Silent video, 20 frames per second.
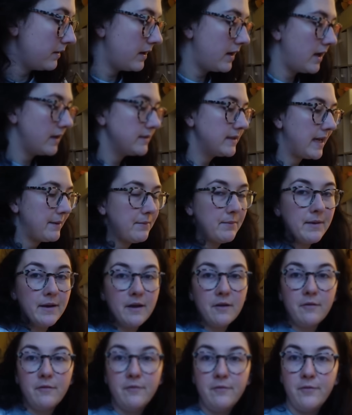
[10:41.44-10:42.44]
I'll tap a
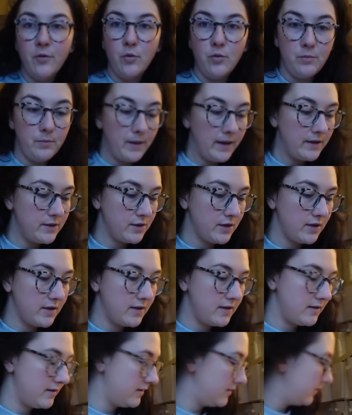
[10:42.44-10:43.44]
phone
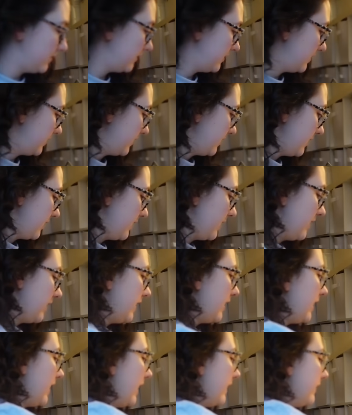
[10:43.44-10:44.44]
picture
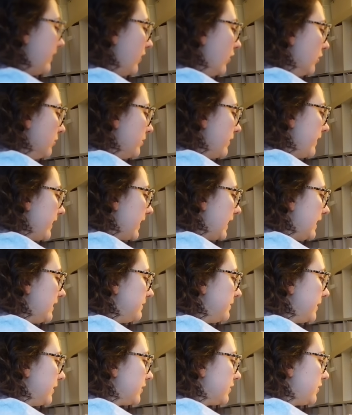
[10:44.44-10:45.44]
in the hope that that
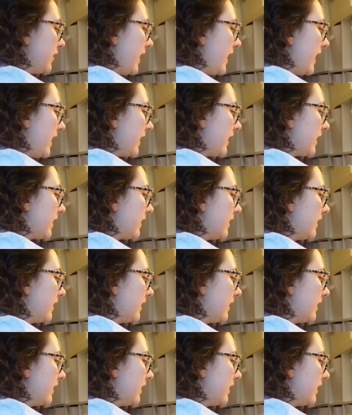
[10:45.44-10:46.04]
keeps me on track.